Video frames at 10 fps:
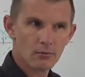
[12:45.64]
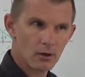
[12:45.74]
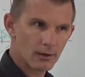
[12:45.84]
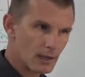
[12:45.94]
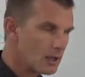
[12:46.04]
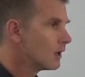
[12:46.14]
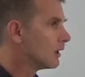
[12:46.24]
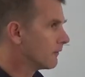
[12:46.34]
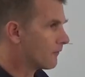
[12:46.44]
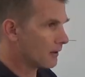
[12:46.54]
Okay?
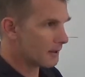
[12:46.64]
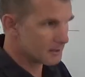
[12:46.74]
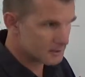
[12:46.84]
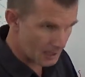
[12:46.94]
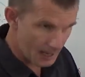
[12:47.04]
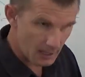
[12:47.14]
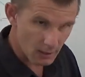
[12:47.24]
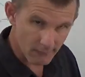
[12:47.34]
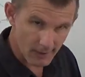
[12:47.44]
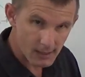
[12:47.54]
If I did tan
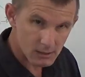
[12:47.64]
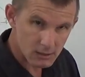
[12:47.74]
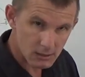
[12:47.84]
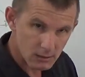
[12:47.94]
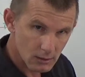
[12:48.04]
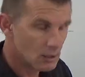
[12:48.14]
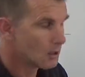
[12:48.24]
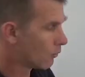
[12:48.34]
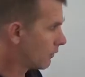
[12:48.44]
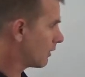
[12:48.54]
of x,
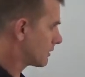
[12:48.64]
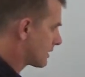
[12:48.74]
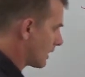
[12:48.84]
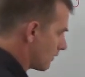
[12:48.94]
well, you know, tan